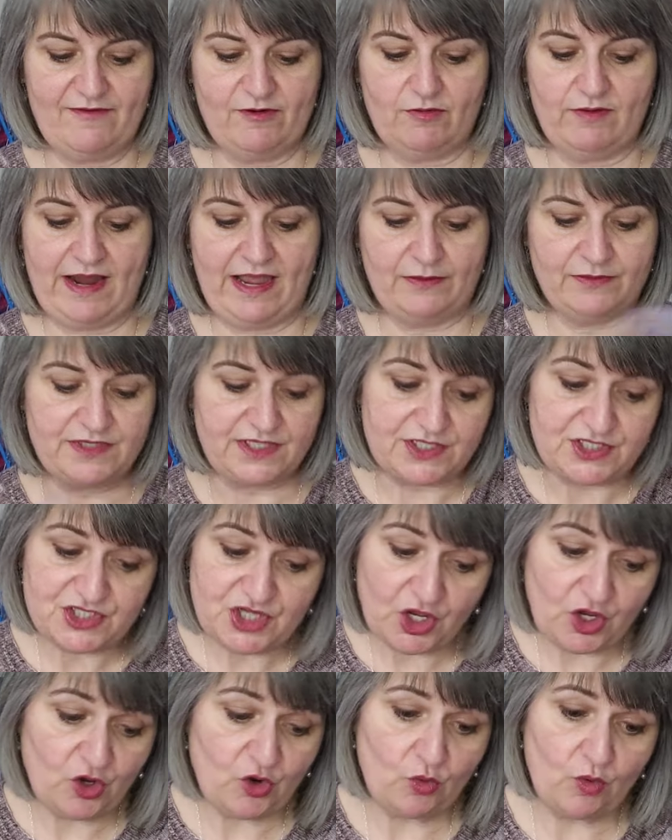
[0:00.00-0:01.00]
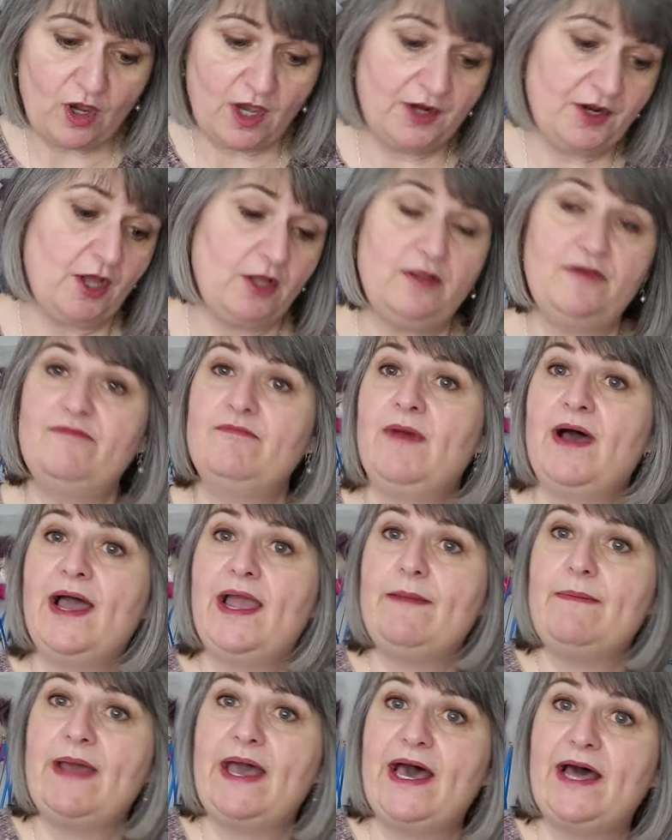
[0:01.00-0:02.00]
a rounded toe on all of
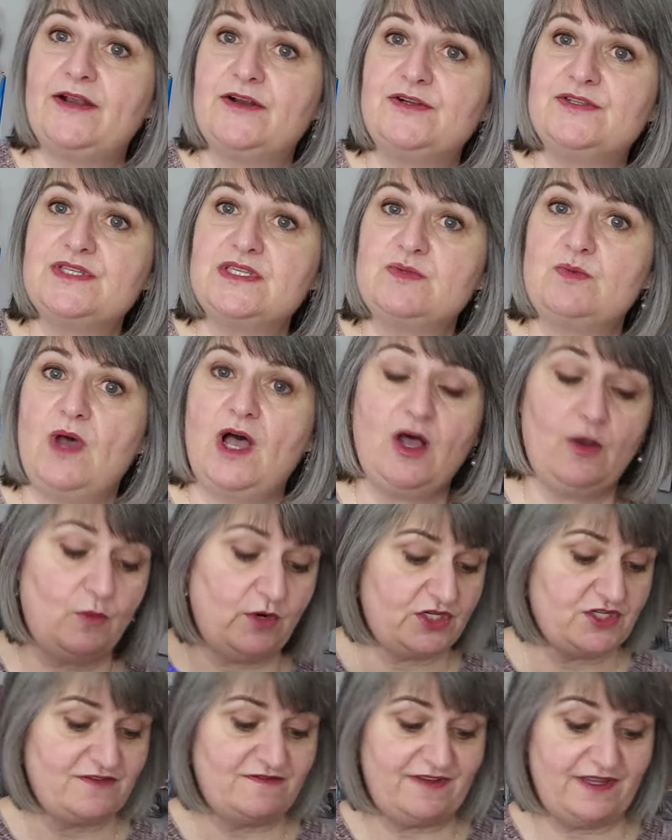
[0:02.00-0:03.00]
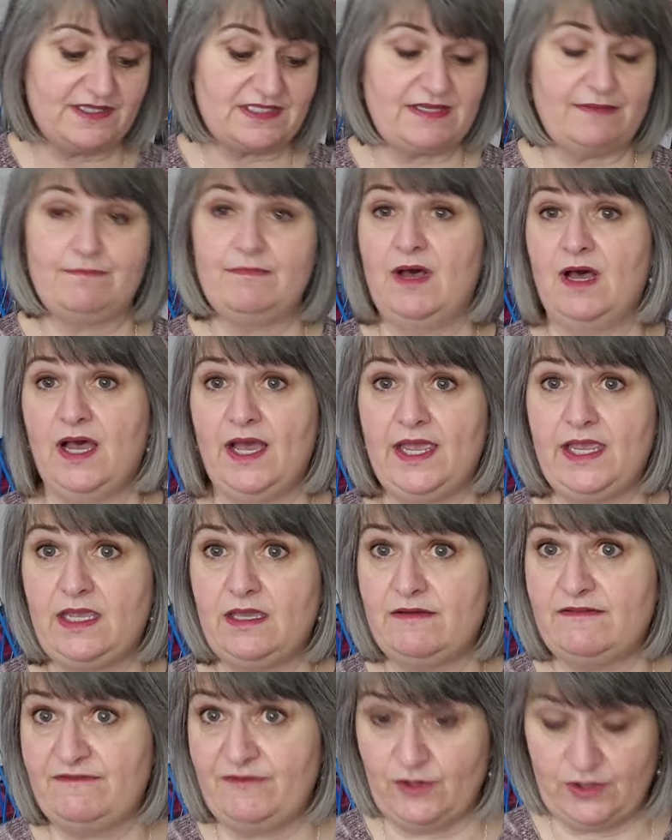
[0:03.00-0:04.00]
my patterns as well, which fits my
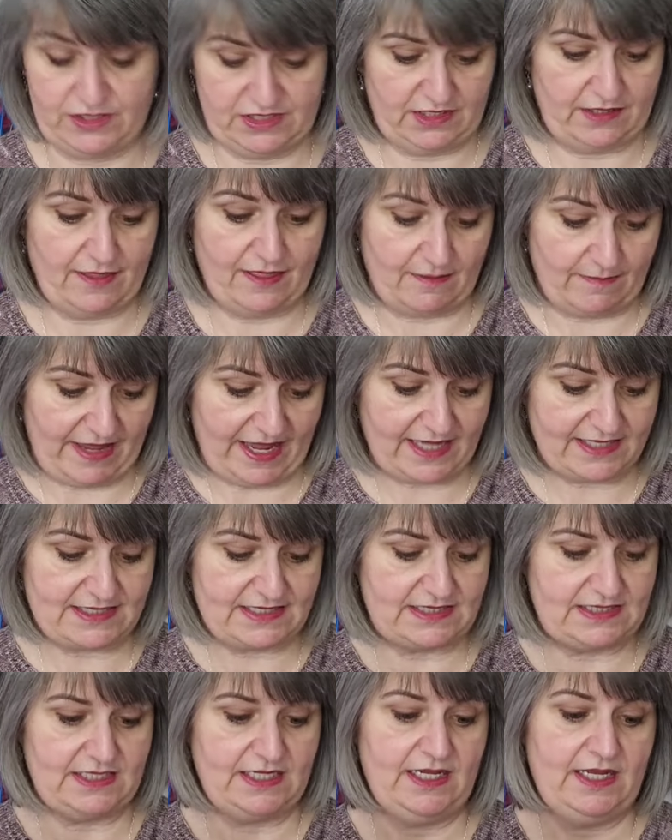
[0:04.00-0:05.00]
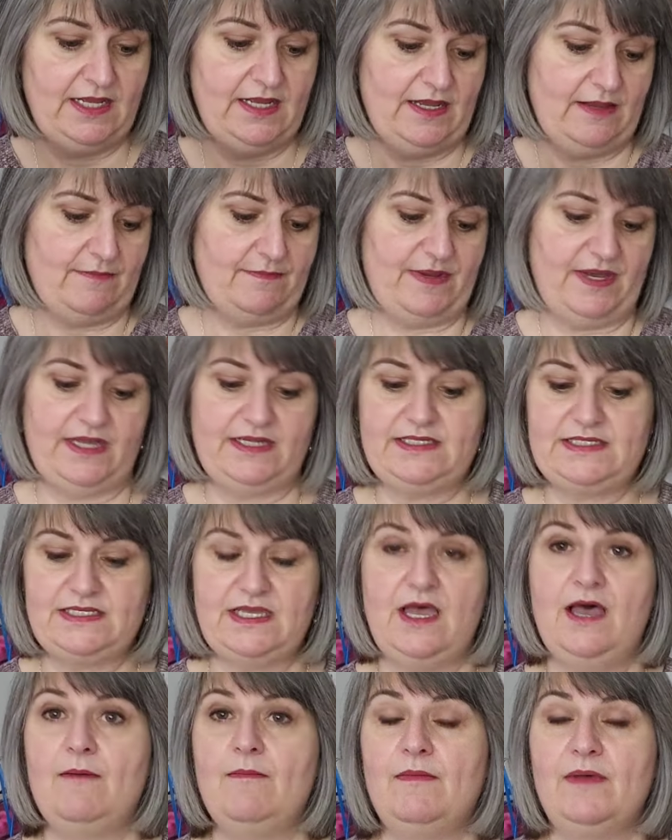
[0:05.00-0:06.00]
foot the best. But
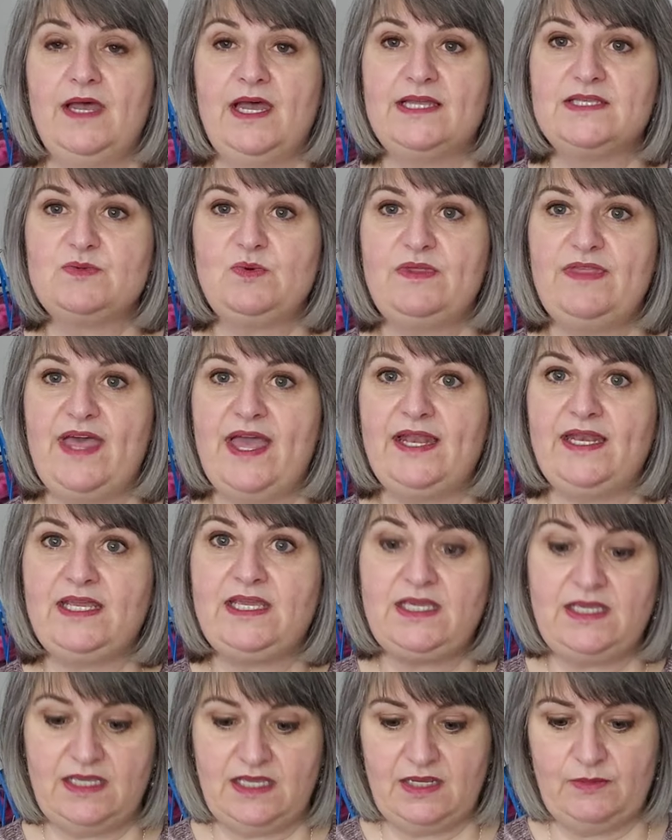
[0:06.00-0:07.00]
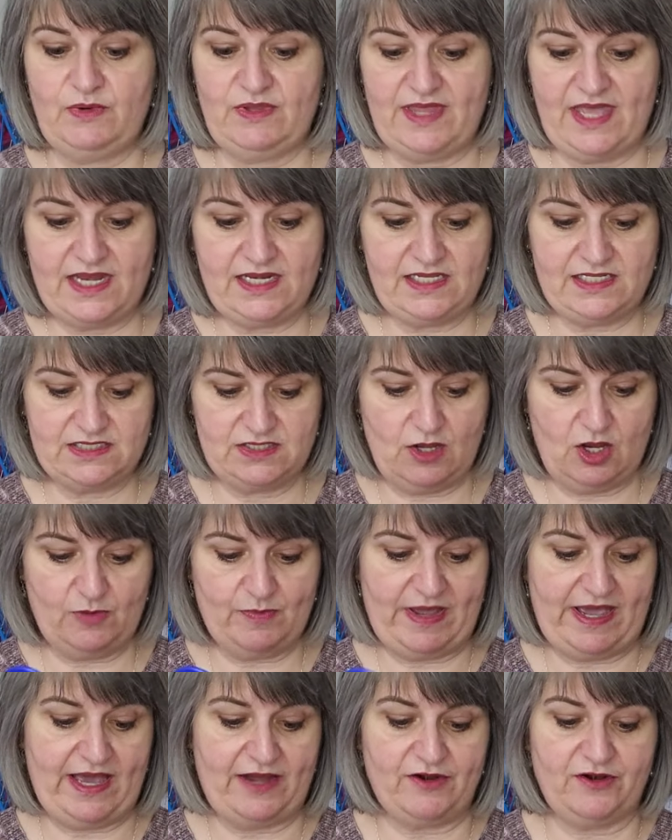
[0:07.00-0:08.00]
um, as with any, with any sock
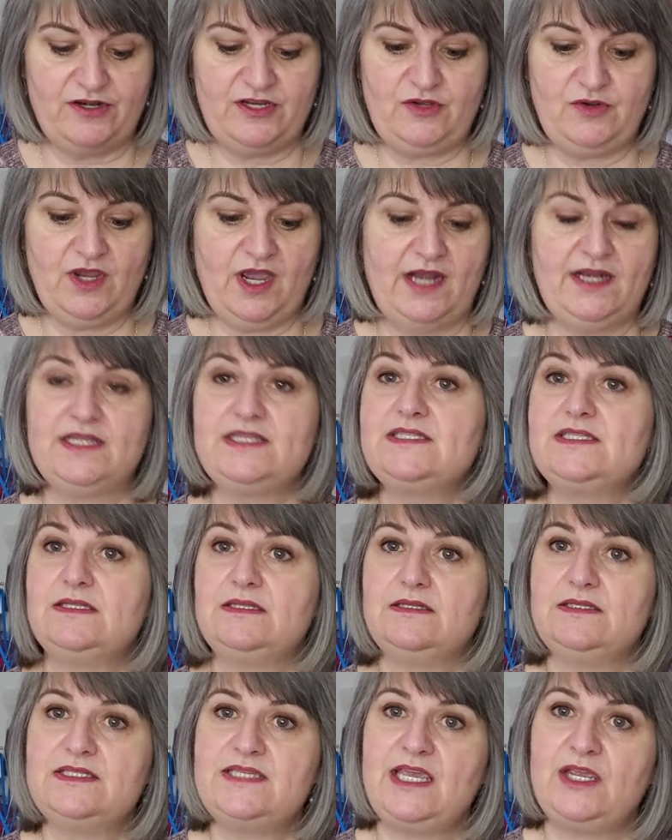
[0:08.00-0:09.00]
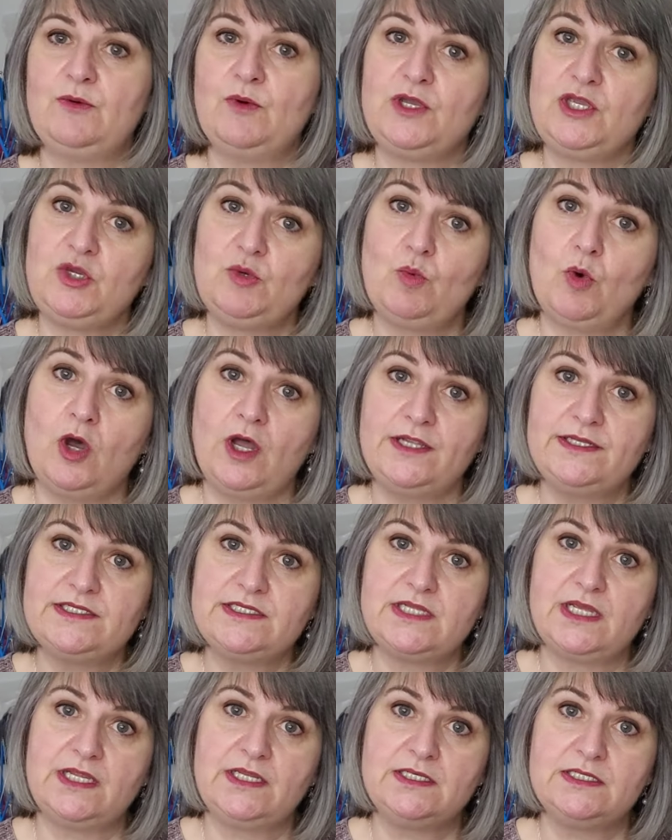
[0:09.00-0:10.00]
pattern, you kind of take what you want
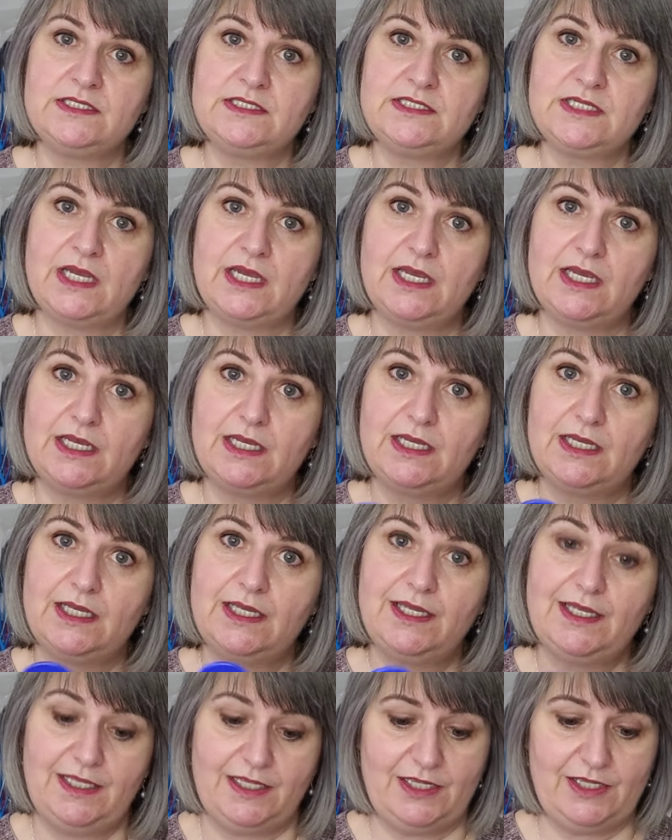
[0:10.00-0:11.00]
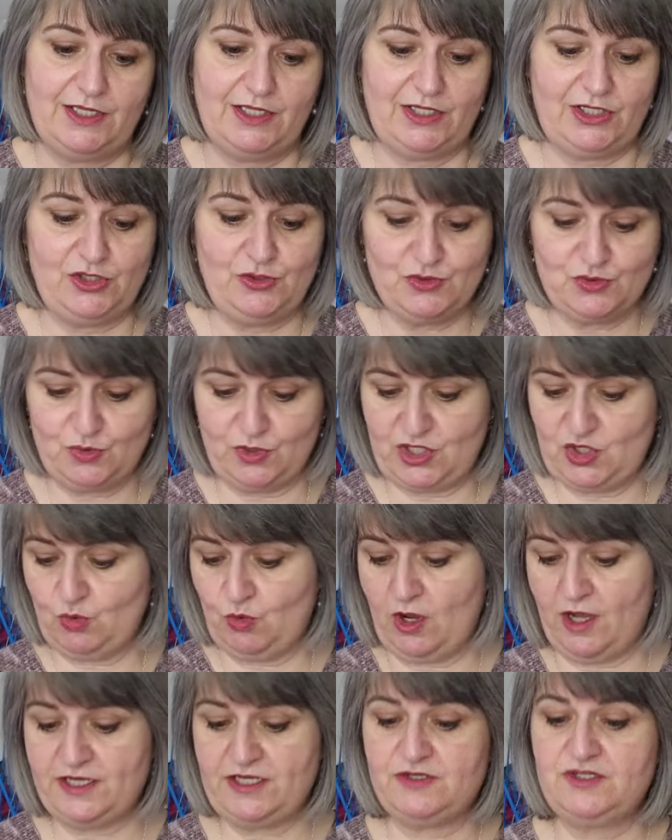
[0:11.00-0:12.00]
and uh, use what you
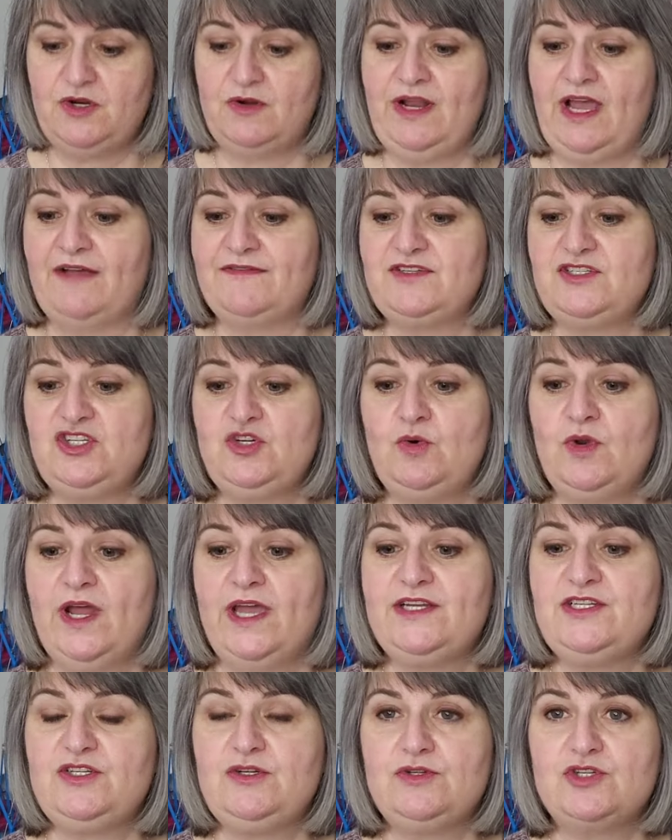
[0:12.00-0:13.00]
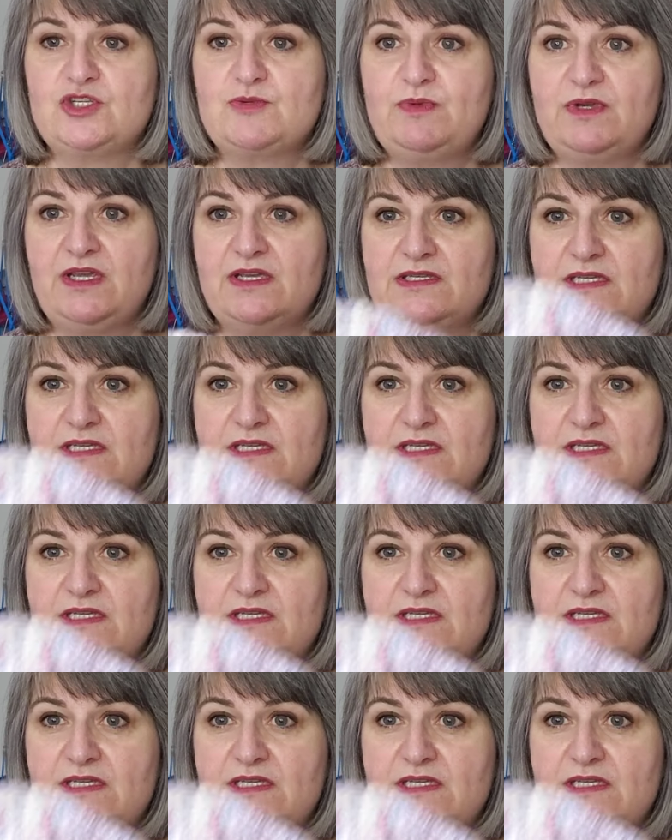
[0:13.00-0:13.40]
want. You don't have to do what I do just because